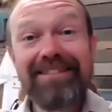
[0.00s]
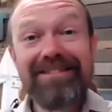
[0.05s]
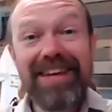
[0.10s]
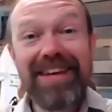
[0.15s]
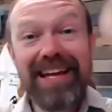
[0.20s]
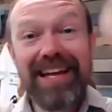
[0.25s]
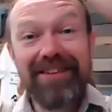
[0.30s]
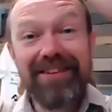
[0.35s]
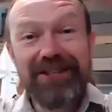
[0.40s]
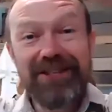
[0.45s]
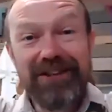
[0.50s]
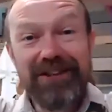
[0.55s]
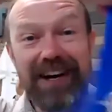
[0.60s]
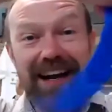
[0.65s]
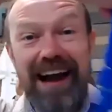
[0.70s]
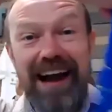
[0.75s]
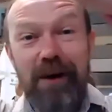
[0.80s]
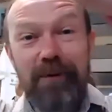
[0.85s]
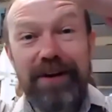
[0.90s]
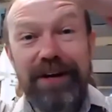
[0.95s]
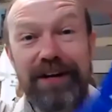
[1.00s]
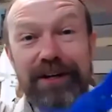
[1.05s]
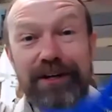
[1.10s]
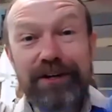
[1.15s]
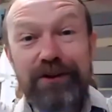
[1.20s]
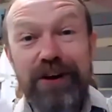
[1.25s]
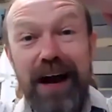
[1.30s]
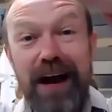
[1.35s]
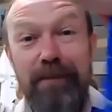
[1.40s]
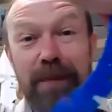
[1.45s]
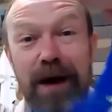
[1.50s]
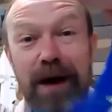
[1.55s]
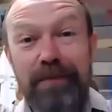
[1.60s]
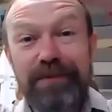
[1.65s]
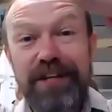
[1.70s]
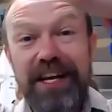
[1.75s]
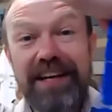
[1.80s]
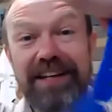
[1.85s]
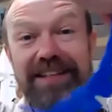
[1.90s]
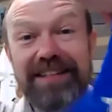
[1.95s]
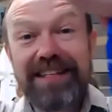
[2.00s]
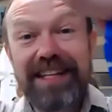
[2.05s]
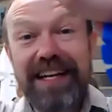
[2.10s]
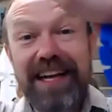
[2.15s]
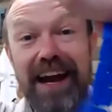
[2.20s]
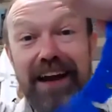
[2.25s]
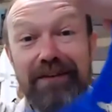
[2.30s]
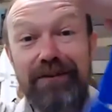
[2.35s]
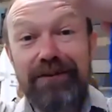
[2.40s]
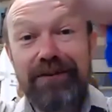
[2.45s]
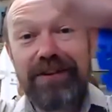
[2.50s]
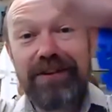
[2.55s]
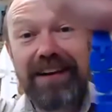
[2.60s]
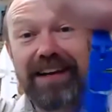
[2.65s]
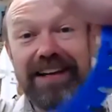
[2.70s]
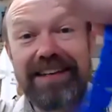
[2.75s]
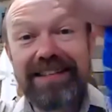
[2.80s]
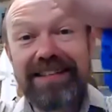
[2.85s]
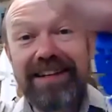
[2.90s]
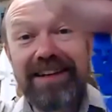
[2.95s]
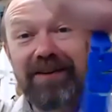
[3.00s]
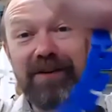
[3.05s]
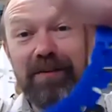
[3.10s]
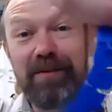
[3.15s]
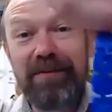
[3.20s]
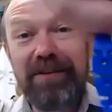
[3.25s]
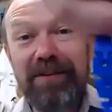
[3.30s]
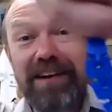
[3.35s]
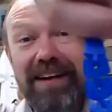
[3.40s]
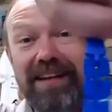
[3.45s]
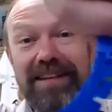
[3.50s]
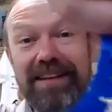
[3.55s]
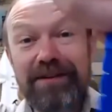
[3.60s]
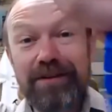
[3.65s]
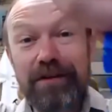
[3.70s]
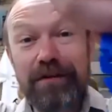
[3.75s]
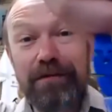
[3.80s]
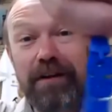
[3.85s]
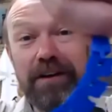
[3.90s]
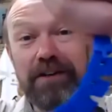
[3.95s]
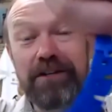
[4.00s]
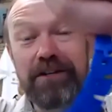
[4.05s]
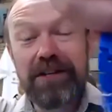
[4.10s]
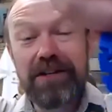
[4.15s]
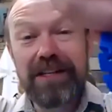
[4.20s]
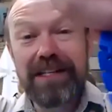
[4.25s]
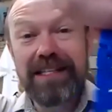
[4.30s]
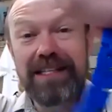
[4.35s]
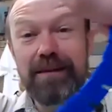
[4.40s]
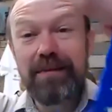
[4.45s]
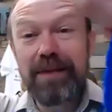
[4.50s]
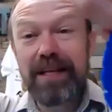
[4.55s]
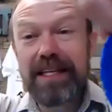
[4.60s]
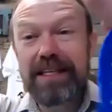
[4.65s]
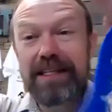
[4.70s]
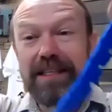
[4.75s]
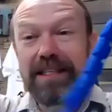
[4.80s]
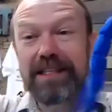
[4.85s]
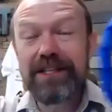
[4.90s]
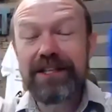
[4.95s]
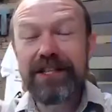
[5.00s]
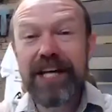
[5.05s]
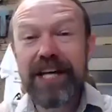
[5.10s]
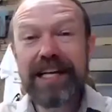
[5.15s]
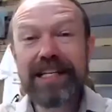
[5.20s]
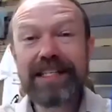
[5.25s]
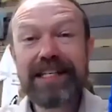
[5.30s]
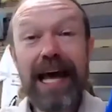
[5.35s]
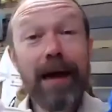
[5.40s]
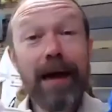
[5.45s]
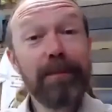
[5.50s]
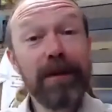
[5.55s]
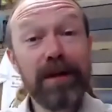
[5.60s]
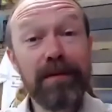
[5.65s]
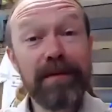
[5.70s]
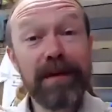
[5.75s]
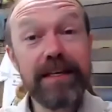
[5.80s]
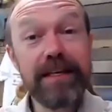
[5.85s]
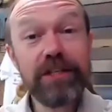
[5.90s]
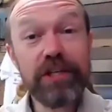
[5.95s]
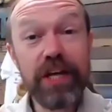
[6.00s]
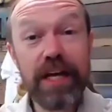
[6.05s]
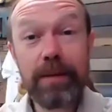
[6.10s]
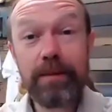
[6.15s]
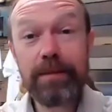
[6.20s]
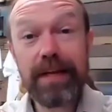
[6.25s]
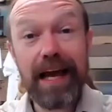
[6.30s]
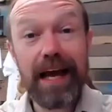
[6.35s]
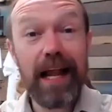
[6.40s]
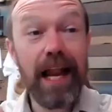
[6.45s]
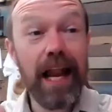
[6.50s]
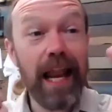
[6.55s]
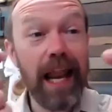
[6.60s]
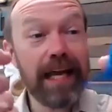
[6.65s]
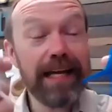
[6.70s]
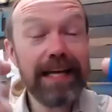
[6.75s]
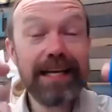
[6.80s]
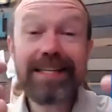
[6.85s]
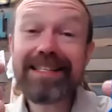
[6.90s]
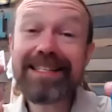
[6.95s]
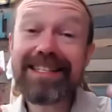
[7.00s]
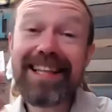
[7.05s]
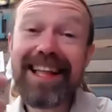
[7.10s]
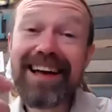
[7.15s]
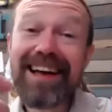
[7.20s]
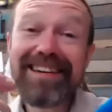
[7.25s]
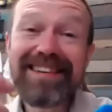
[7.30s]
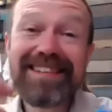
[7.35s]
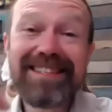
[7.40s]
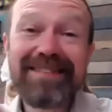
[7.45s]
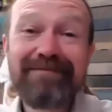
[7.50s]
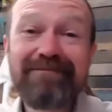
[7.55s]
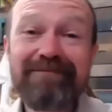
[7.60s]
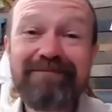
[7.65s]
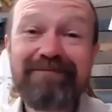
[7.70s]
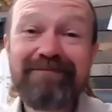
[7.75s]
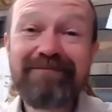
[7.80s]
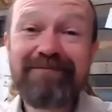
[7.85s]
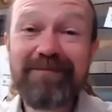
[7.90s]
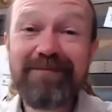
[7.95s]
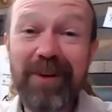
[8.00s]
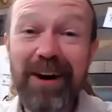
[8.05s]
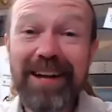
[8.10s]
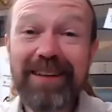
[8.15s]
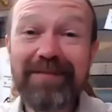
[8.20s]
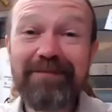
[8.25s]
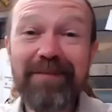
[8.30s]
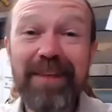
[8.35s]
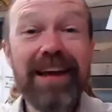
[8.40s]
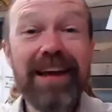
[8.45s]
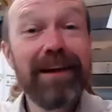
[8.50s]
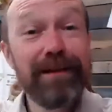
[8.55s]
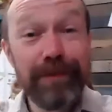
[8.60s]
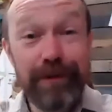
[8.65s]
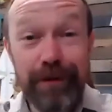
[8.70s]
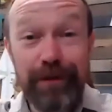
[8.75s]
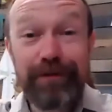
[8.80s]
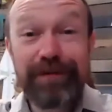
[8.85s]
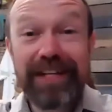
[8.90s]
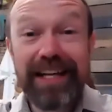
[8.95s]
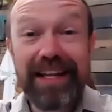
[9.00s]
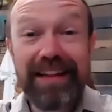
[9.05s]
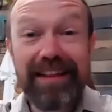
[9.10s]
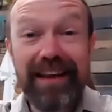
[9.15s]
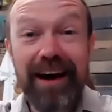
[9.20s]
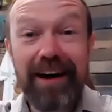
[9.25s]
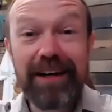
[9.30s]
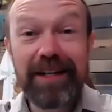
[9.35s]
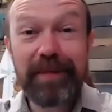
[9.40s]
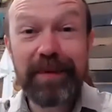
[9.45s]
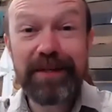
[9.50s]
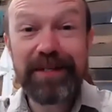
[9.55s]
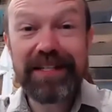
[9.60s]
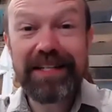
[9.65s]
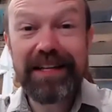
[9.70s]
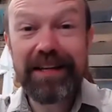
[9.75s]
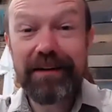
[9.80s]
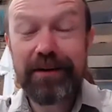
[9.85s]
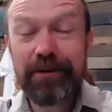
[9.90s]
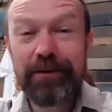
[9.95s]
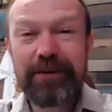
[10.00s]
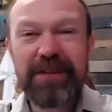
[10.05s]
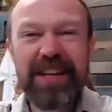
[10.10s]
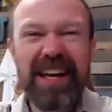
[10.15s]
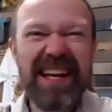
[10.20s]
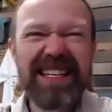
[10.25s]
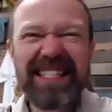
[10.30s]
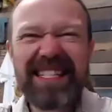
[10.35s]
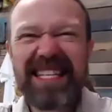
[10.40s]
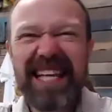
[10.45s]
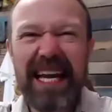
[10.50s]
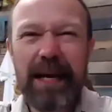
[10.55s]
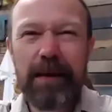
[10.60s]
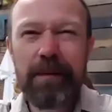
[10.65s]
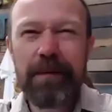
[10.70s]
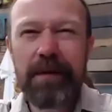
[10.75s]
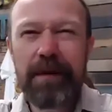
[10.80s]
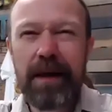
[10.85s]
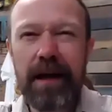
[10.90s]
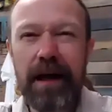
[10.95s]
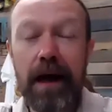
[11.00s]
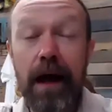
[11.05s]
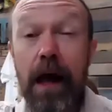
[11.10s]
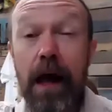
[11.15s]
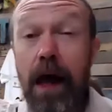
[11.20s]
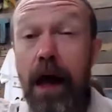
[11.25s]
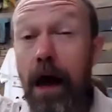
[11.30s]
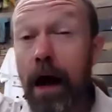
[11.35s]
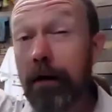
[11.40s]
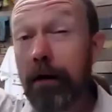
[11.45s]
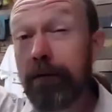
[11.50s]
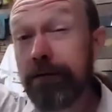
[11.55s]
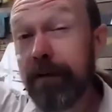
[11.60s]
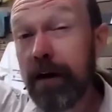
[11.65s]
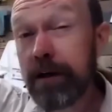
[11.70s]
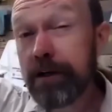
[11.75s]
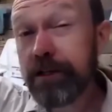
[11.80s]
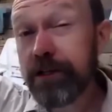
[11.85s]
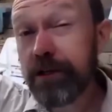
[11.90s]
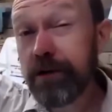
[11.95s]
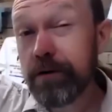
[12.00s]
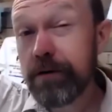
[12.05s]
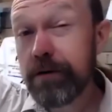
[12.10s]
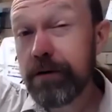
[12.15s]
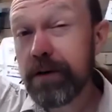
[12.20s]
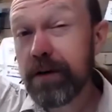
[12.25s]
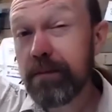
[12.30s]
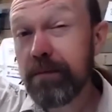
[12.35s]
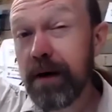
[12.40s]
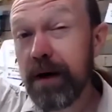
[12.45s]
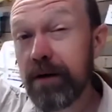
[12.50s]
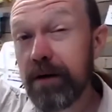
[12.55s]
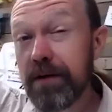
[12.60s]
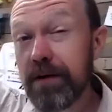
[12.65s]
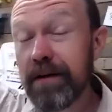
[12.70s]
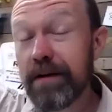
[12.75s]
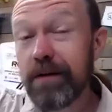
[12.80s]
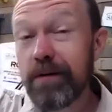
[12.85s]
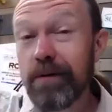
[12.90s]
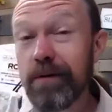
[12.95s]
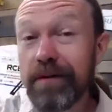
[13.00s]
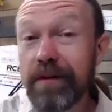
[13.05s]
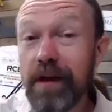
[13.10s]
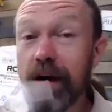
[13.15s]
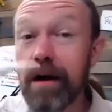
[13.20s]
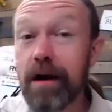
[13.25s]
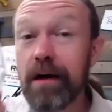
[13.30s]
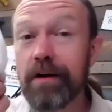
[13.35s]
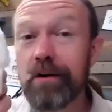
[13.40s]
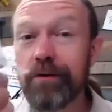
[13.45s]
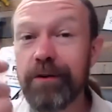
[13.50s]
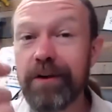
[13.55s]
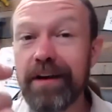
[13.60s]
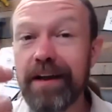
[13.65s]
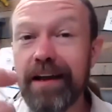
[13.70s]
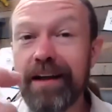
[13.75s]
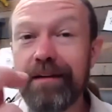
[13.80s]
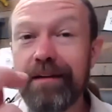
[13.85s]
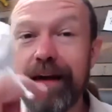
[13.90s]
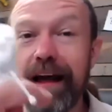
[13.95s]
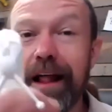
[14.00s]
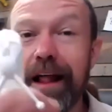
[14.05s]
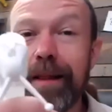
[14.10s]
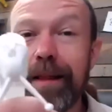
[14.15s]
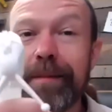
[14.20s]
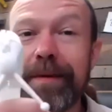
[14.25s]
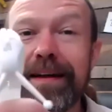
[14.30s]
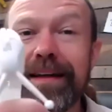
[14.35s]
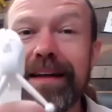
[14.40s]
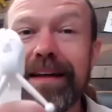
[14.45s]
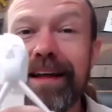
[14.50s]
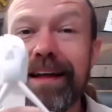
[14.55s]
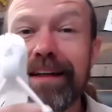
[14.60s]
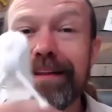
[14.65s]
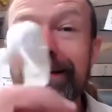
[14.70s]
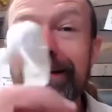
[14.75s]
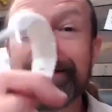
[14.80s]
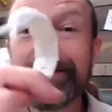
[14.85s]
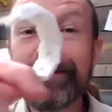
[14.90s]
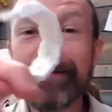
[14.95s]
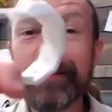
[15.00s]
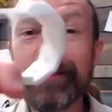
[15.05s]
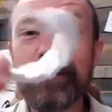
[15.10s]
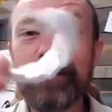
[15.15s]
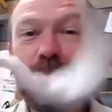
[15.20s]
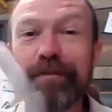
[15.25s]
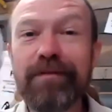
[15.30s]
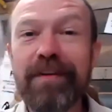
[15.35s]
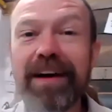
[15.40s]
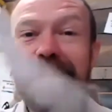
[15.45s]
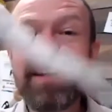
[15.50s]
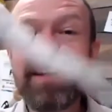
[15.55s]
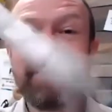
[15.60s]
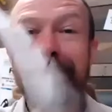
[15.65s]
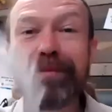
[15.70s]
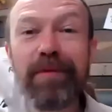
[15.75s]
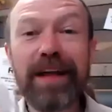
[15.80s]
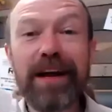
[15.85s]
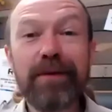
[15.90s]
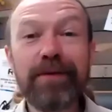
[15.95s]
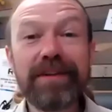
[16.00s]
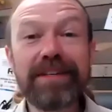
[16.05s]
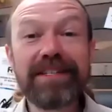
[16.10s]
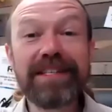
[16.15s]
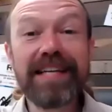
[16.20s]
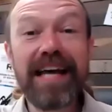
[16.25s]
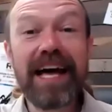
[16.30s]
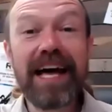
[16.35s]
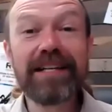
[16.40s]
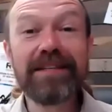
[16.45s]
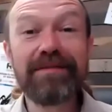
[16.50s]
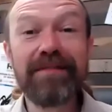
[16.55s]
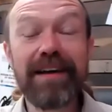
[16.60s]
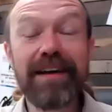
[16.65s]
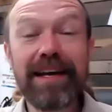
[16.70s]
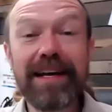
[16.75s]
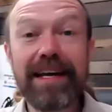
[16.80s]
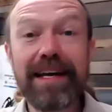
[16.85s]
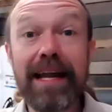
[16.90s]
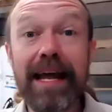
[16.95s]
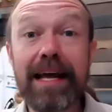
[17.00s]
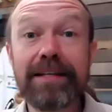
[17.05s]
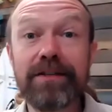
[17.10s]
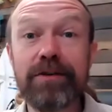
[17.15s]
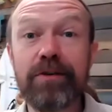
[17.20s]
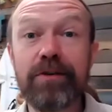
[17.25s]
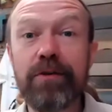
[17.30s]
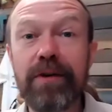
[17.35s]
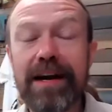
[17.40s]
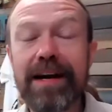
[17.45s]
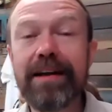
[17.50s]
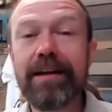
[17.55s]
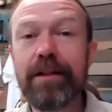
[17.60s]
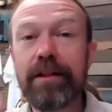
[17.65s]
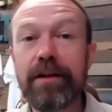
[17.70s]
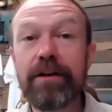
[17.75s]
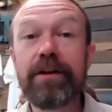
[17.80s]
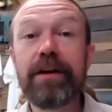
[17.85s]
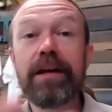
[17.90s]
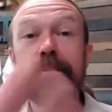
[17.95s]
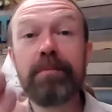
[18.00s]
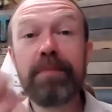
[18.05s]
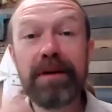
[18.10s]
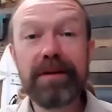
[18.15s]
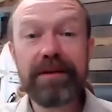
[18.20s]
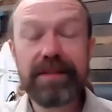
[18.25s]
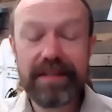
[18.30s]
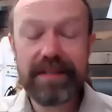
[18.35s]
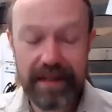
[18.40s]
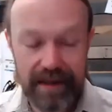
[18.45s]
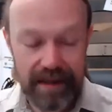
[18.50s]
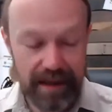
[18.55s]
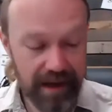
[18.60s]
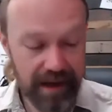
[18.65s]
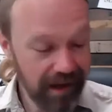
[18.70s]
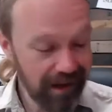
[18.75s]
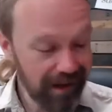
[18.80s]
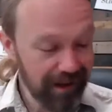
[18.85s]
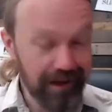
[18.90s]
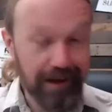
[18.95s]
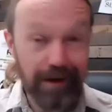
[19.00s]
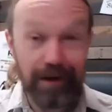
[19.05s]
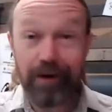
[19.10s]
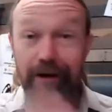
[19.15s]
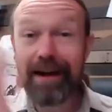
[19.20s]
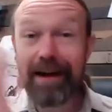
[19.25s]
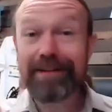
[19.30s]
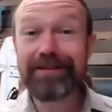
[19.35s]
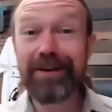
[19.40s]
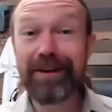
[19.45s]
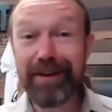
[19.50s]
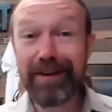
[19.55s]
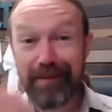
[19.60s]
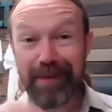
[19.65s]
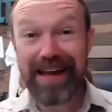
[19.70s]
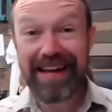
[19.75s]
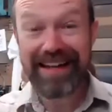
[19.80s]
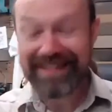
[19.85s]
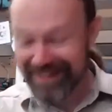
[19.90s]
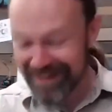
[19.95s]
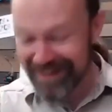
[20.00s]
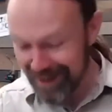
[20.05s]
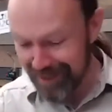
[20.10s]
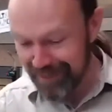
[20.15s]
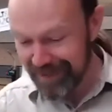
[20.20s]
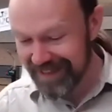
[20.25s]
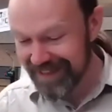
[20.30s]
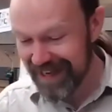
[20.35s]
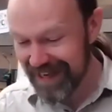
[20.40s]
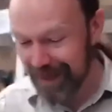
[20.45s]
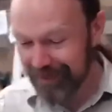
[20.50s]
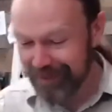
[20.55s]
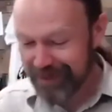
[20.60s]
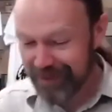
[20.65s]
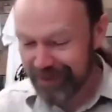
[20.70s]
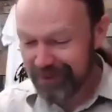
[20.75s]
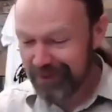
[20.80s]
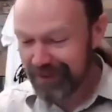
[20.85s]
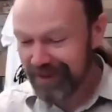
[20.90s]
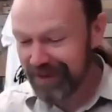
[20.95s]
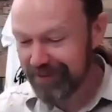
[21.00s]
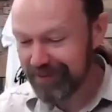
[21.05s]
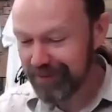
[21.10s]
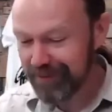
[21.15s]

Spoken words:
to illustrate how we can trap objects together in a single print. These are functional assemblies. These chains happen to be shaped like slugs, right? So you've seen the octopus tentacles, same thing. A functional component with a creative element that is super fun to play with, satisfying, and has great learning built in. Congrats on the maze, Thomas, absolutely.